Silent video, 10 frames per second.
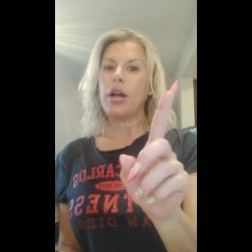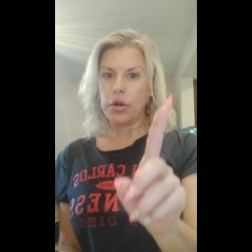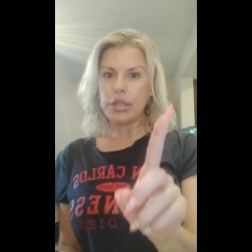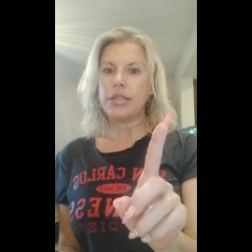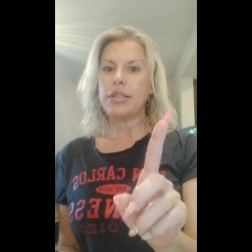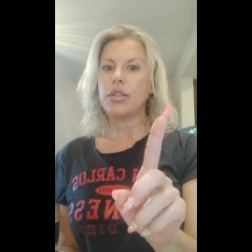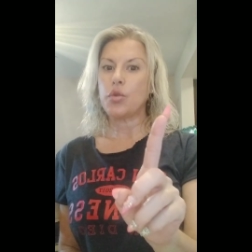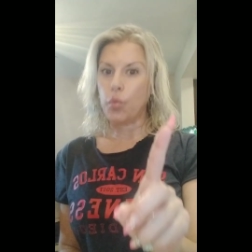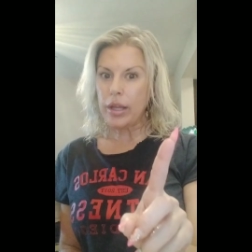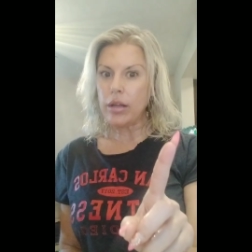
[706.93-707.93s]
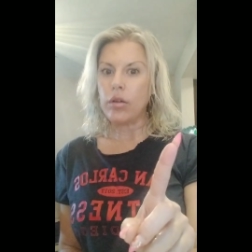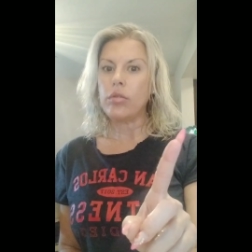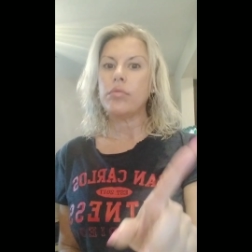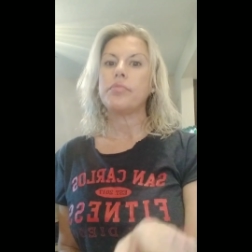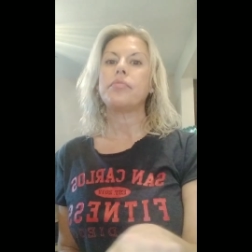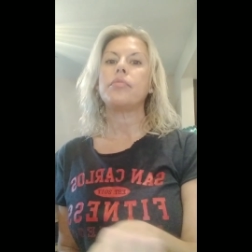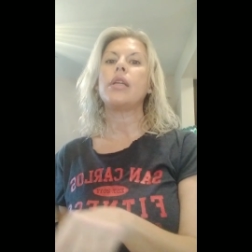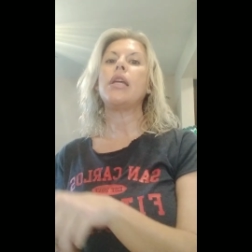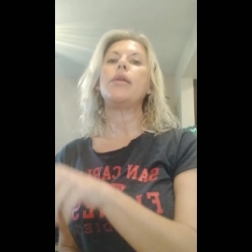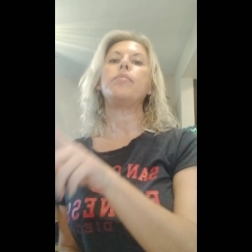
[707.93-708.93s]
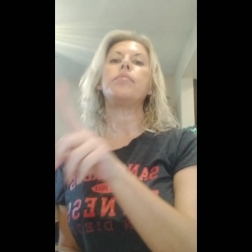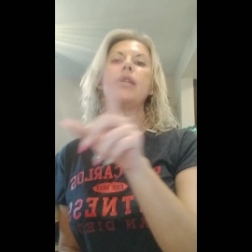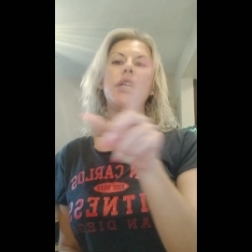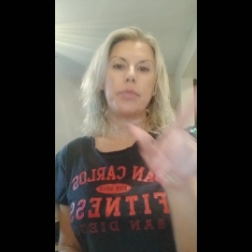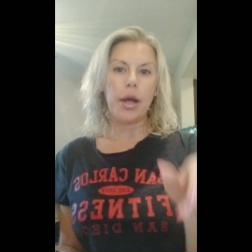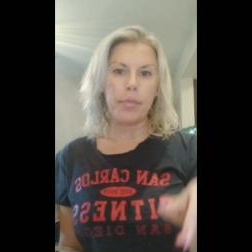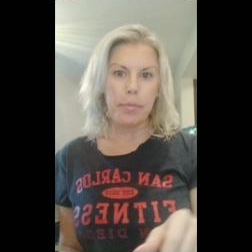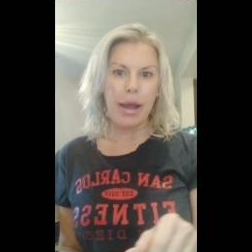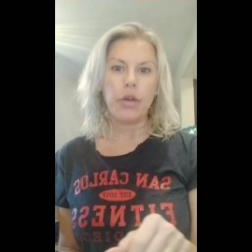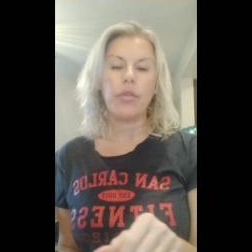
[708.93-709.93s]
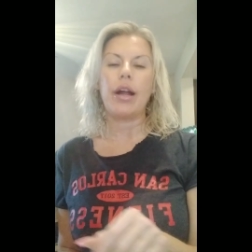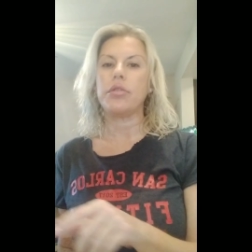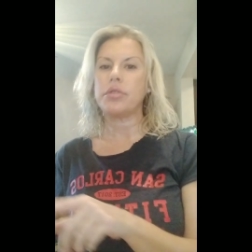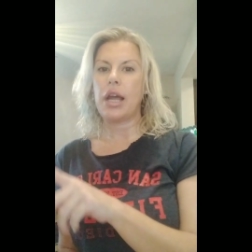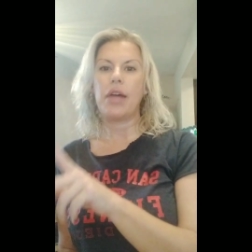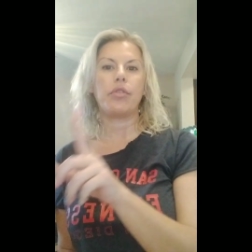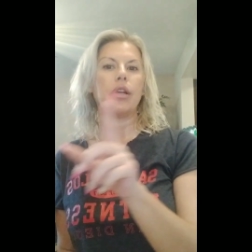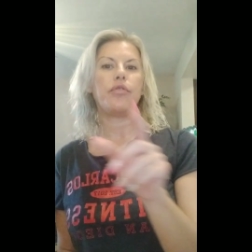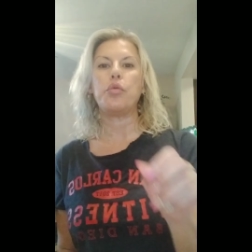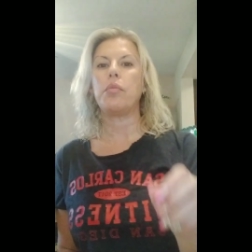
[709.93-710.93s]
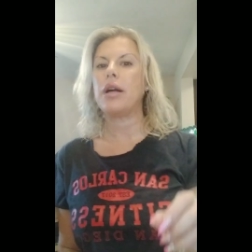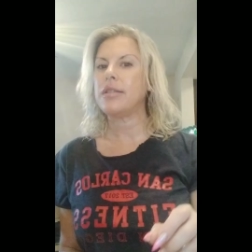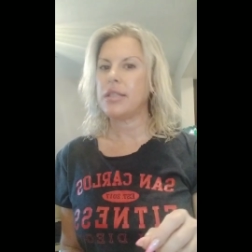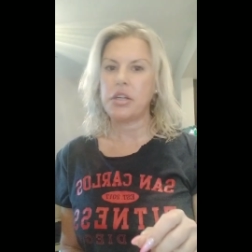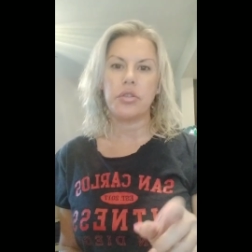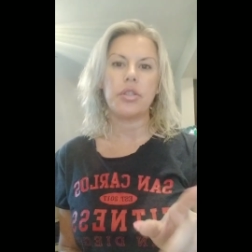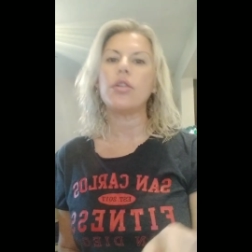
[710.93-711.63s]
a narcissist will keep coming back around every few months, years.